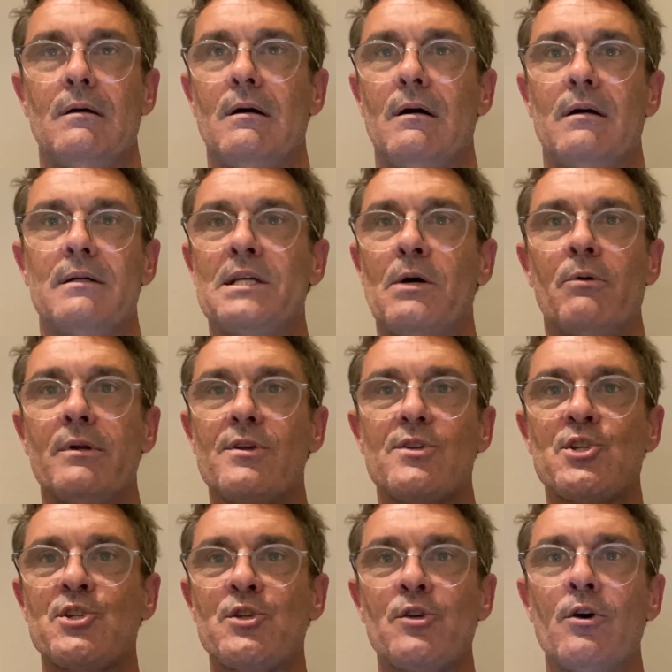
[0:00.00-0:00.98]
I don't want to
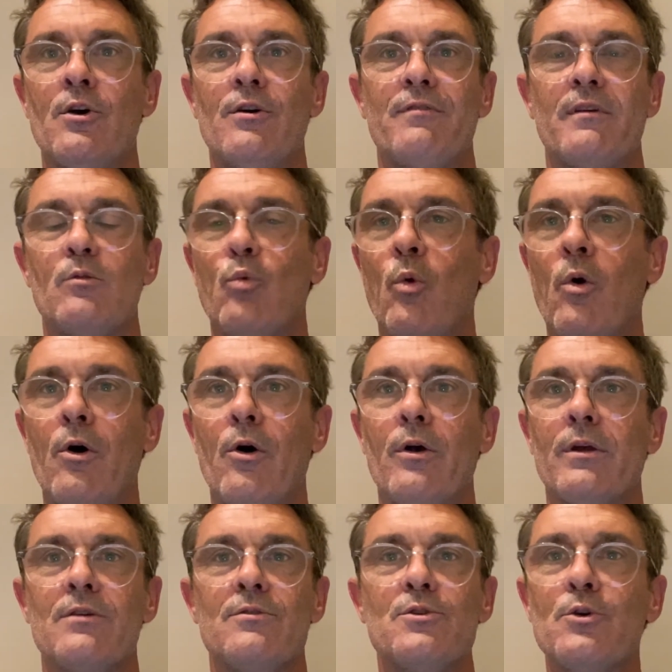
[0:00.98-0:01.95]
serve and
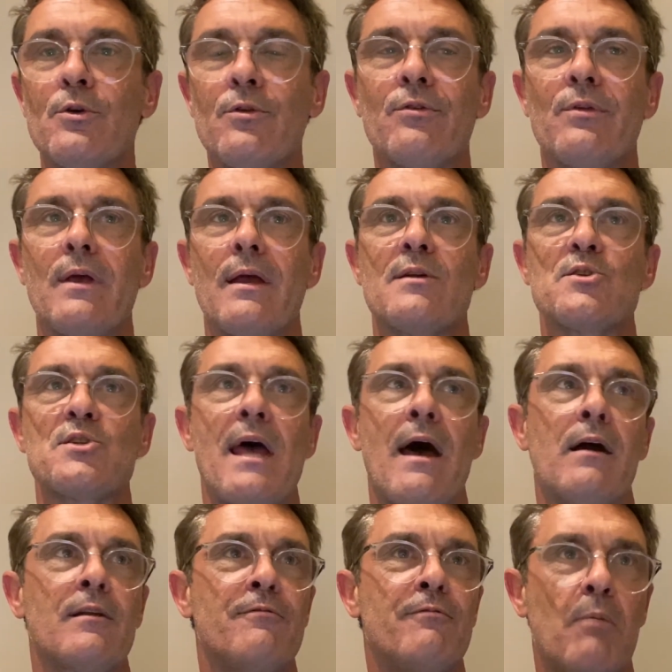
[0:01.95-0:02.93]
work and do things
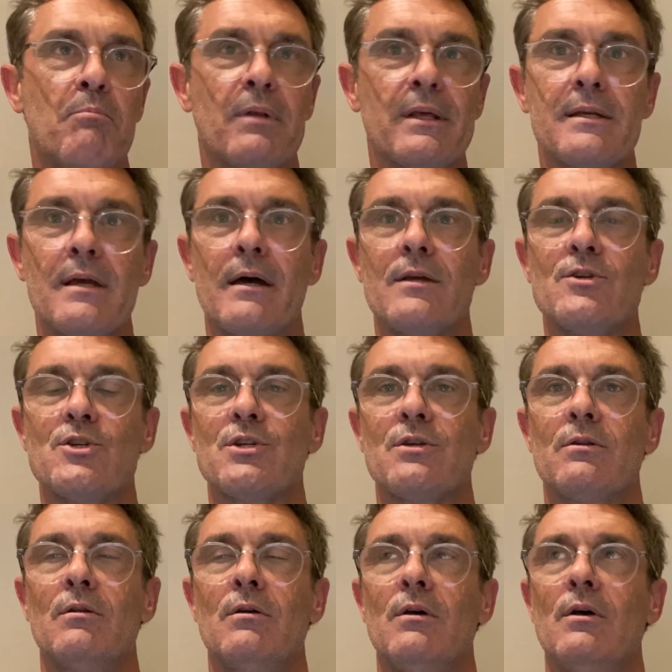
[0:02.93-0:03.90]
out of
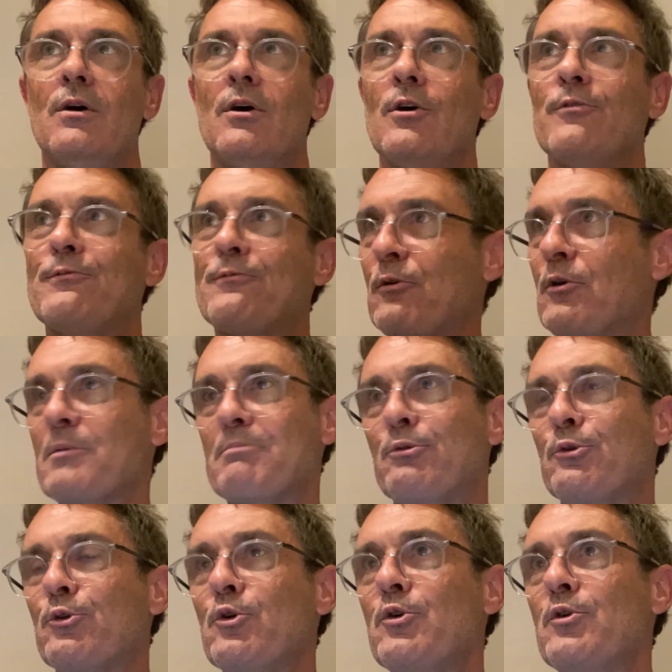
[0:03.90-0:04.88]
obligation, for
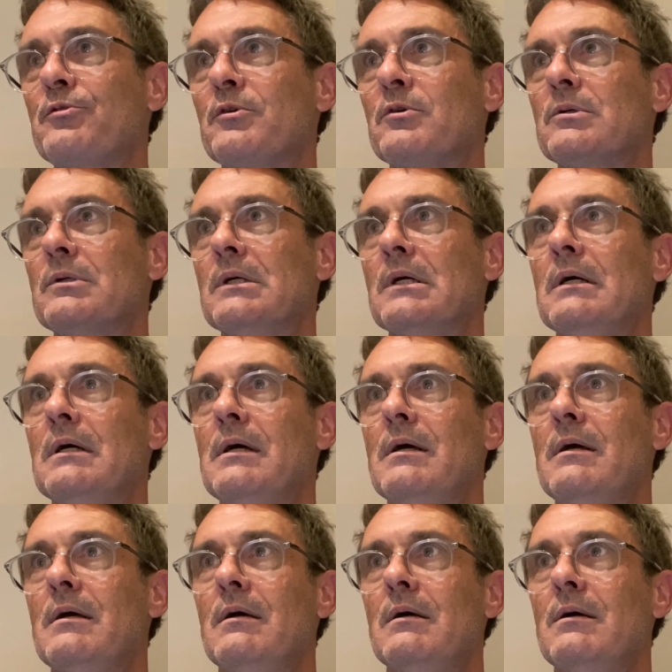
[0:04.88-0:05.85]
approval,
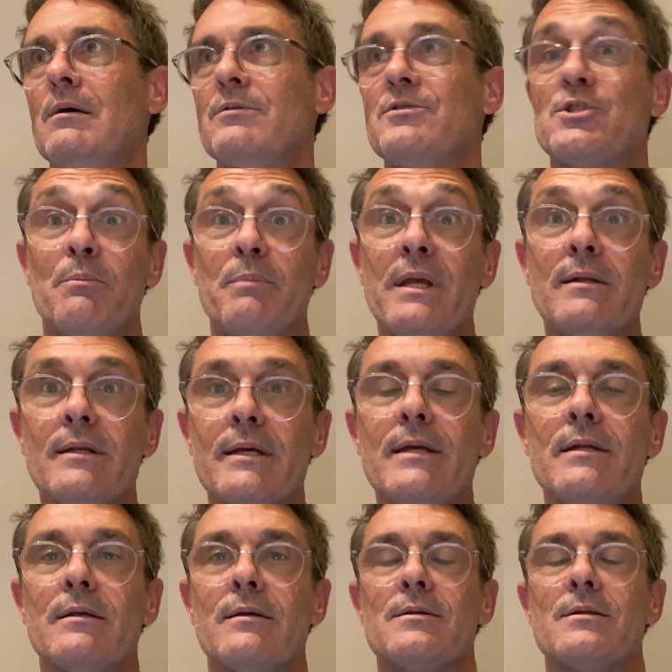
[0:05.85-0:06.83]
to be
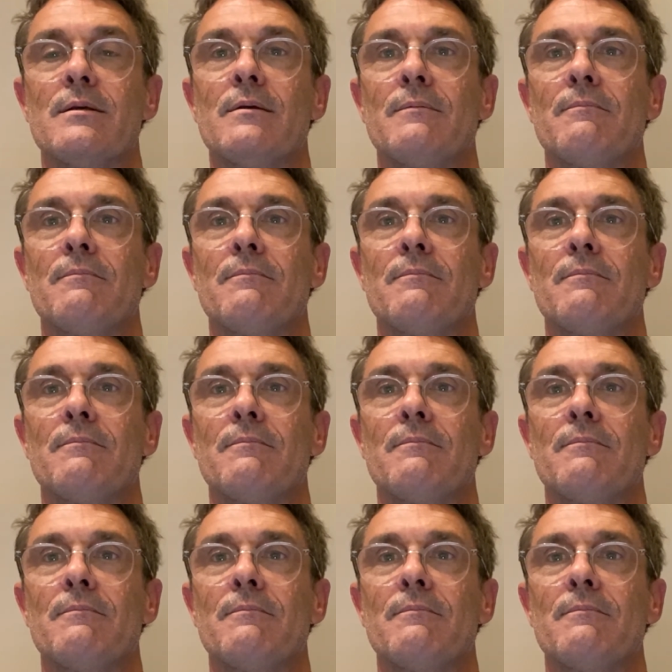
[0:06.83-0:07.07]
needed.